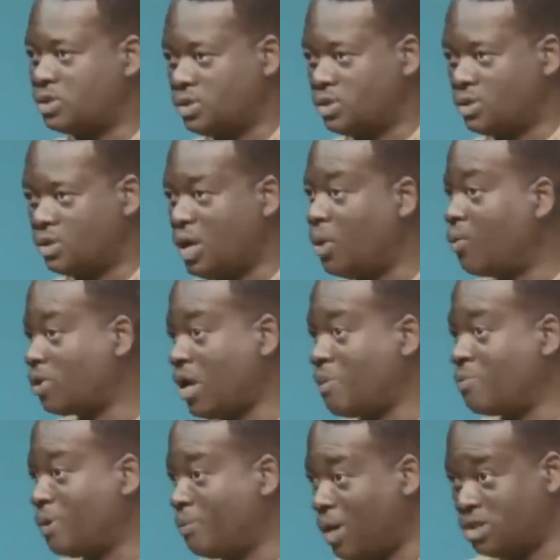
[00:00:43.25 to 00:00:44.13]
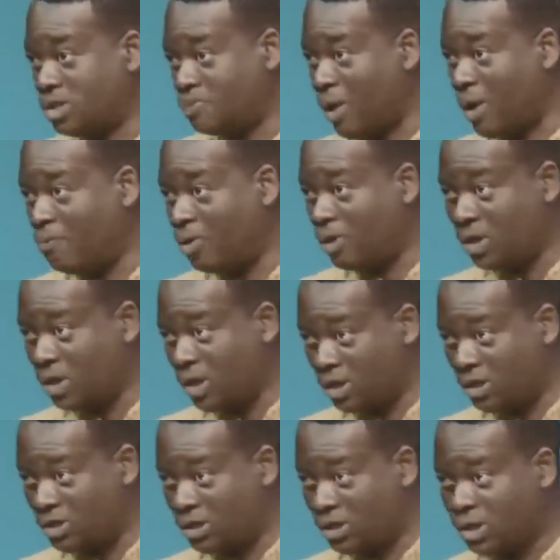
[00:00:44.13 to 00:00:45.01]
And what I mean by this, my big
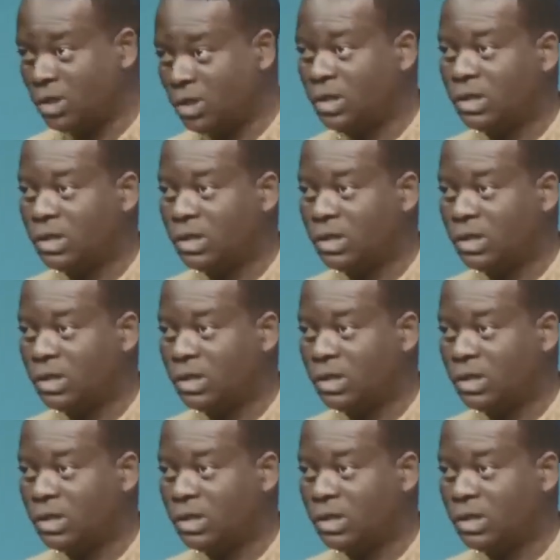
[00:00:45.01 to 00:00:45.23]
English,